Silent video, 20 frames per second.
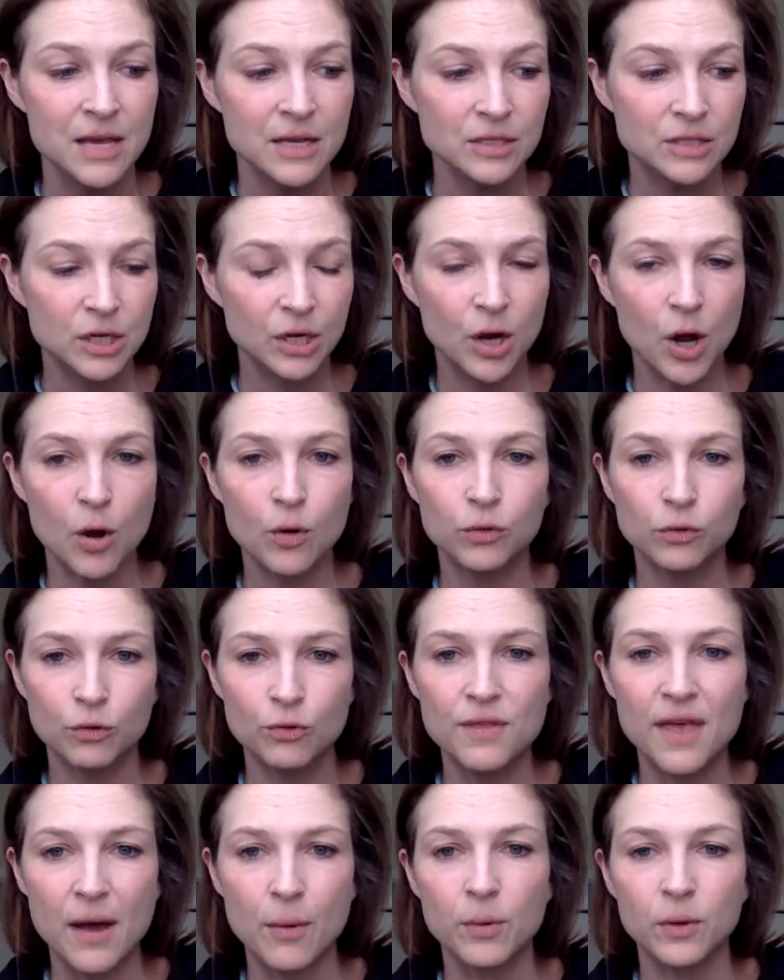to go through
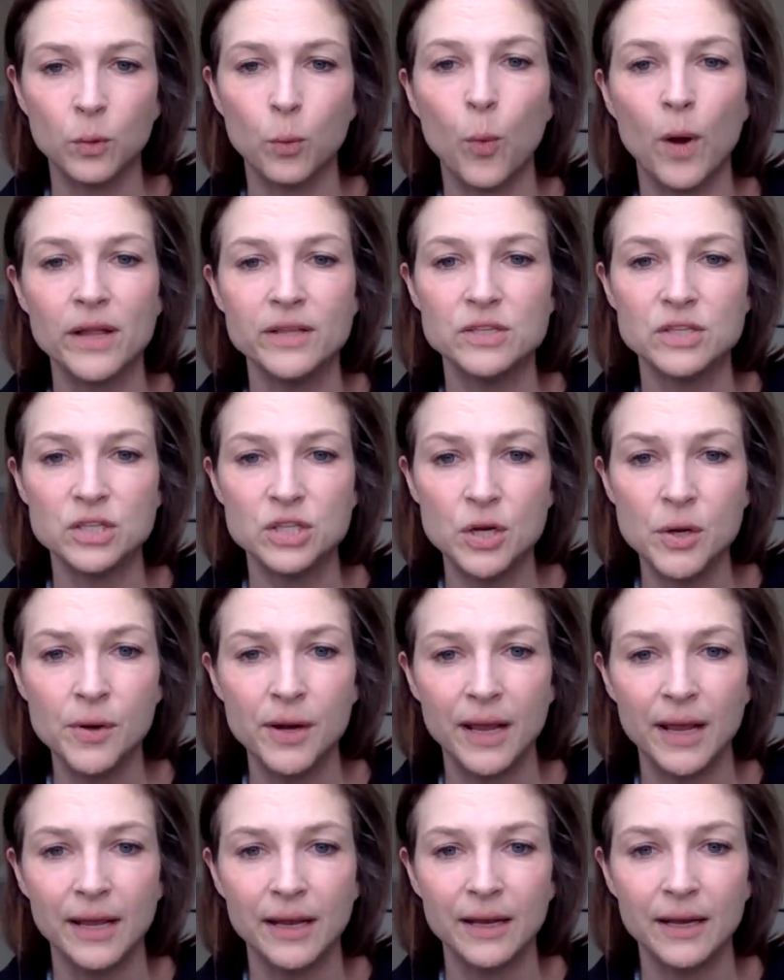that with one
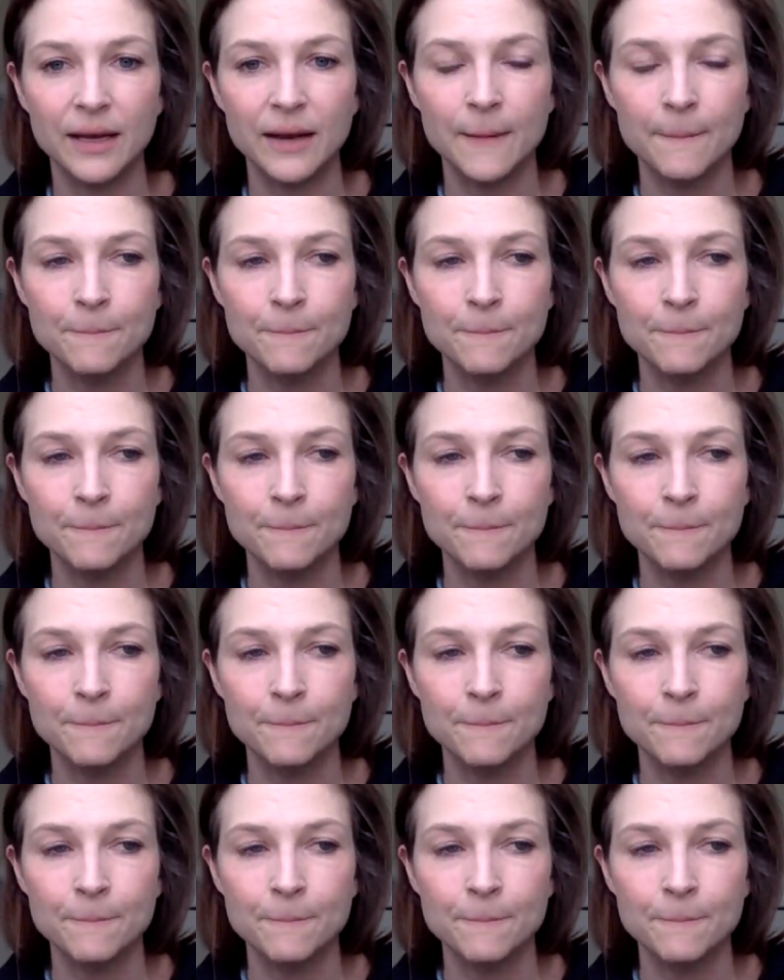student,